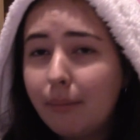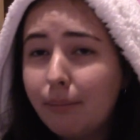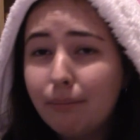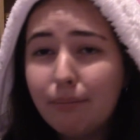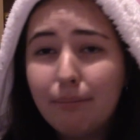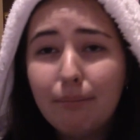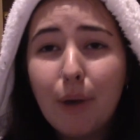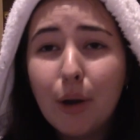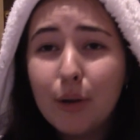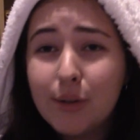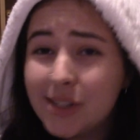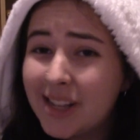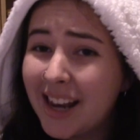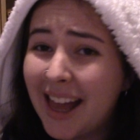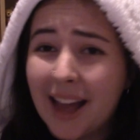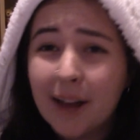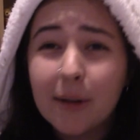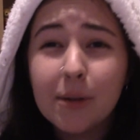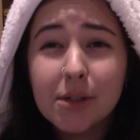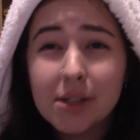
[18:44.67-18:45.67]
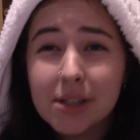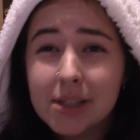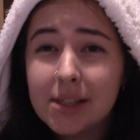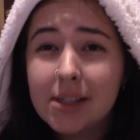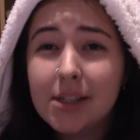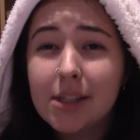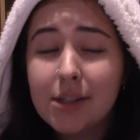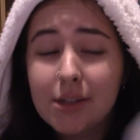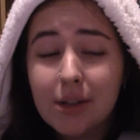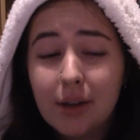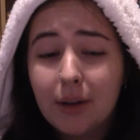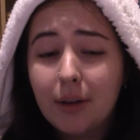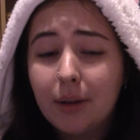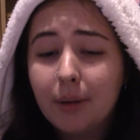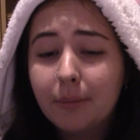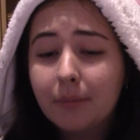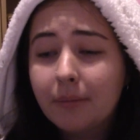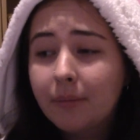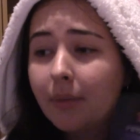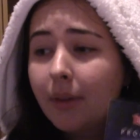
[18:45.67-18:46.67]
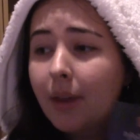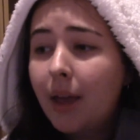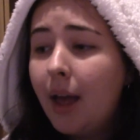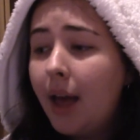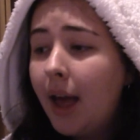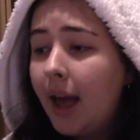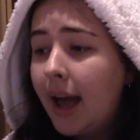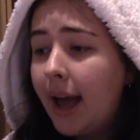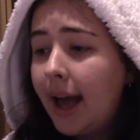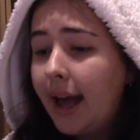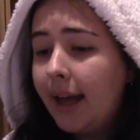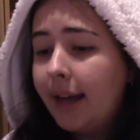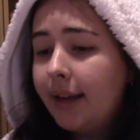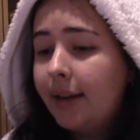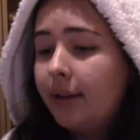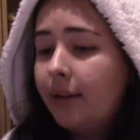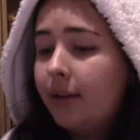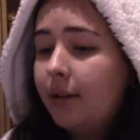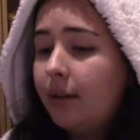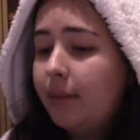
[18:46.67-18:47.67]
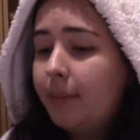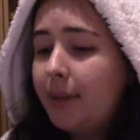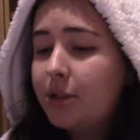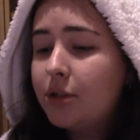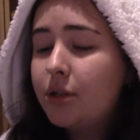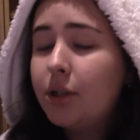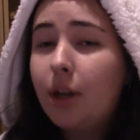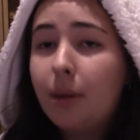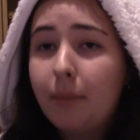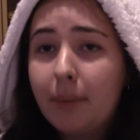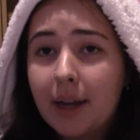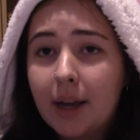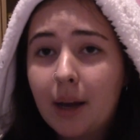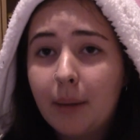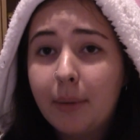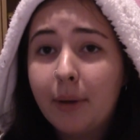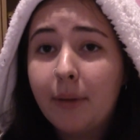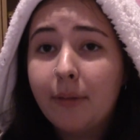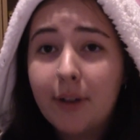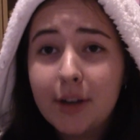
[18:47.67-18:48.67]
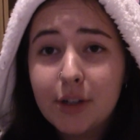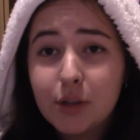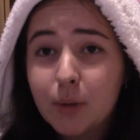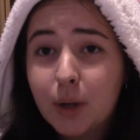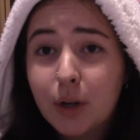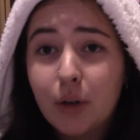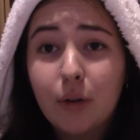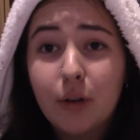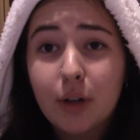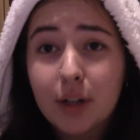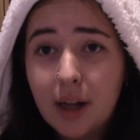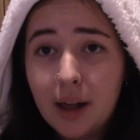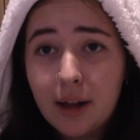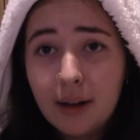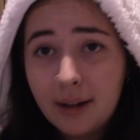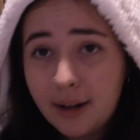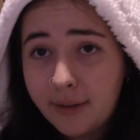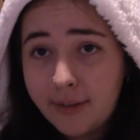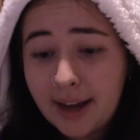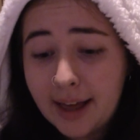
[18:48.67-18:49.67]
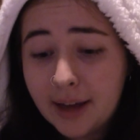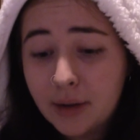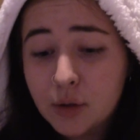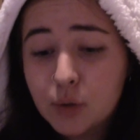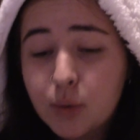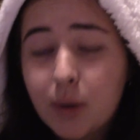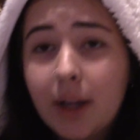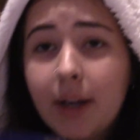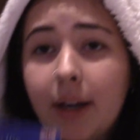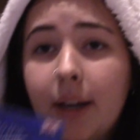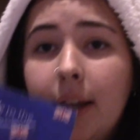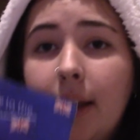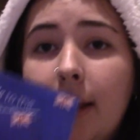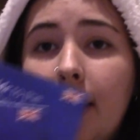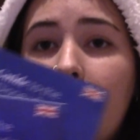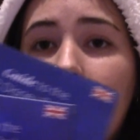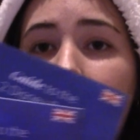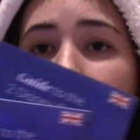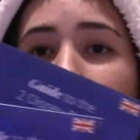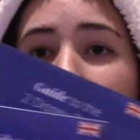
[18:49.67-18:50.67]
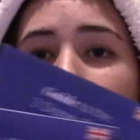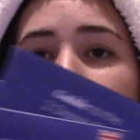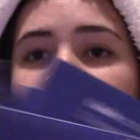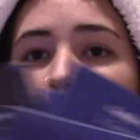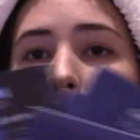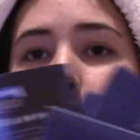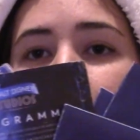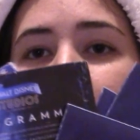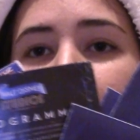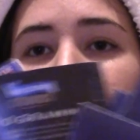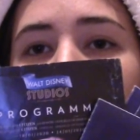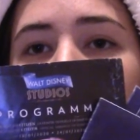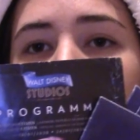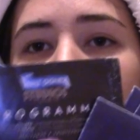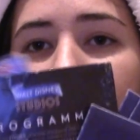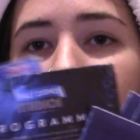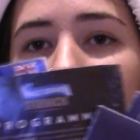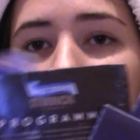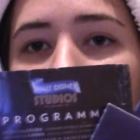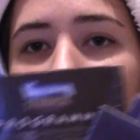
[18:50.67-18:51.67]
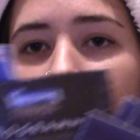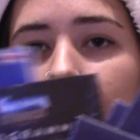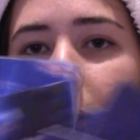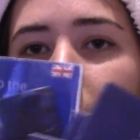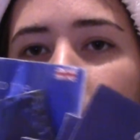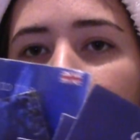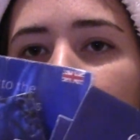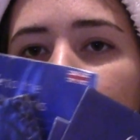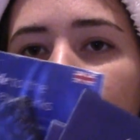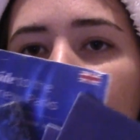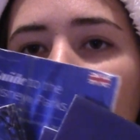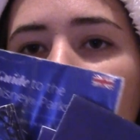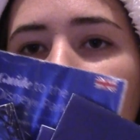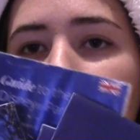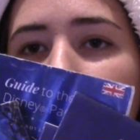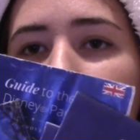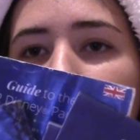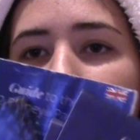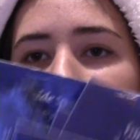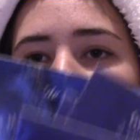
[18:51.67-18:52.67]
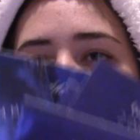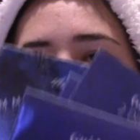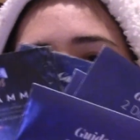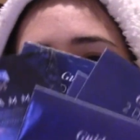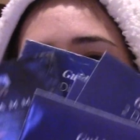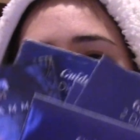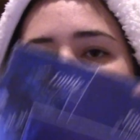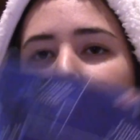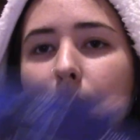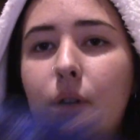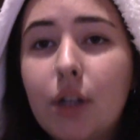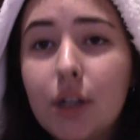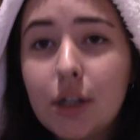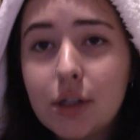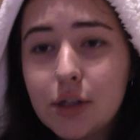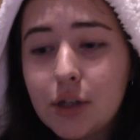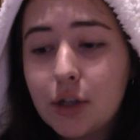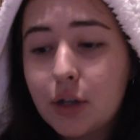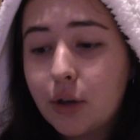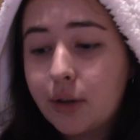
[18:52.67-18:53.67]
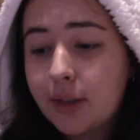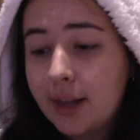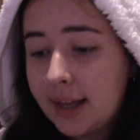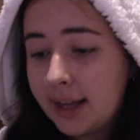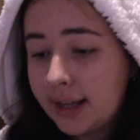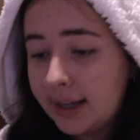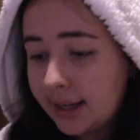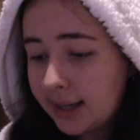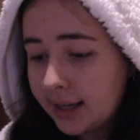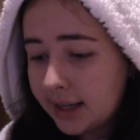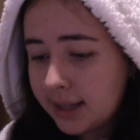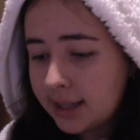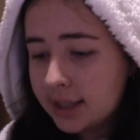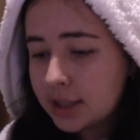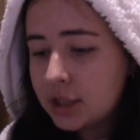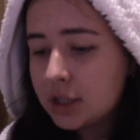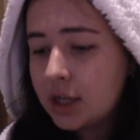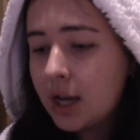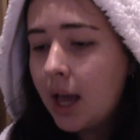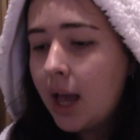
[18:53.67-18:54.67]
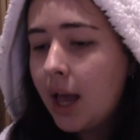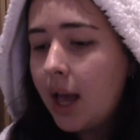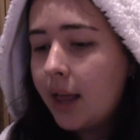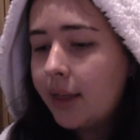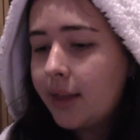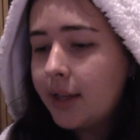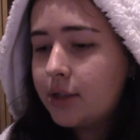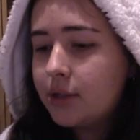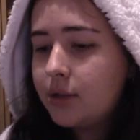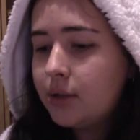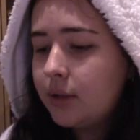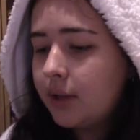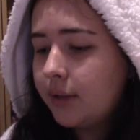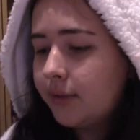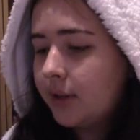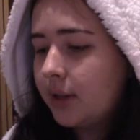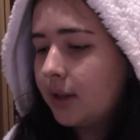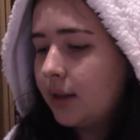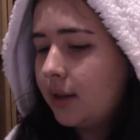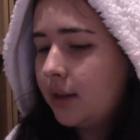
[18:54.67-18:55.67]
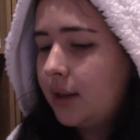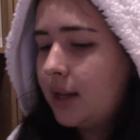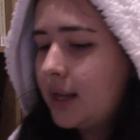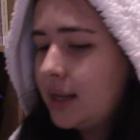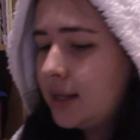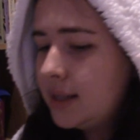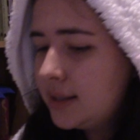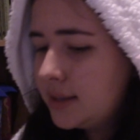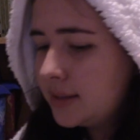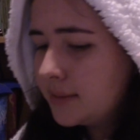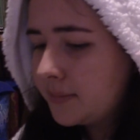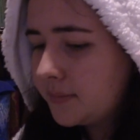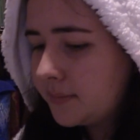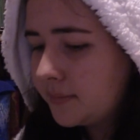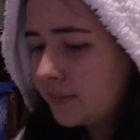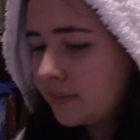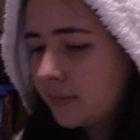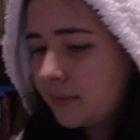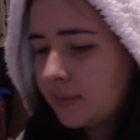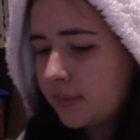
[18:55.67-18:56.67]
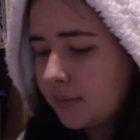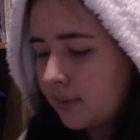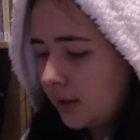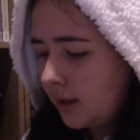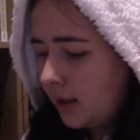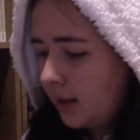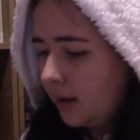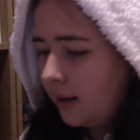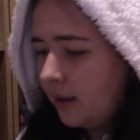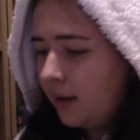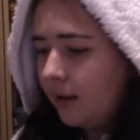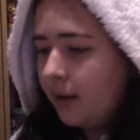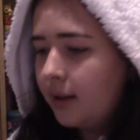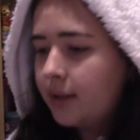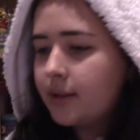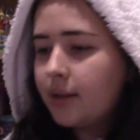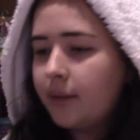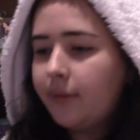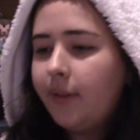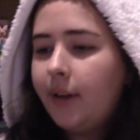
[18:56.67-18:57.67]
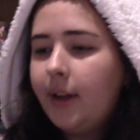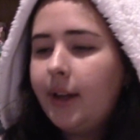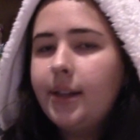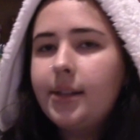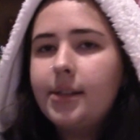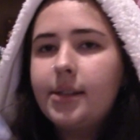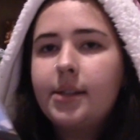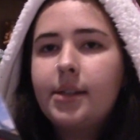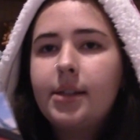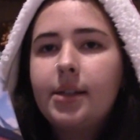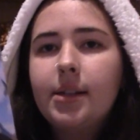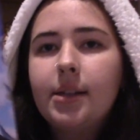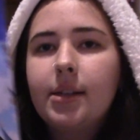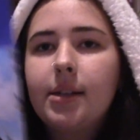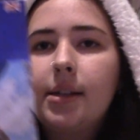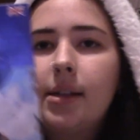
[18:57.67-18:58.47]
most languages, so, and make sure you don't pick up a French one or another language one. They have British flags in the corner, so you know they're in English. There's two different things. So first,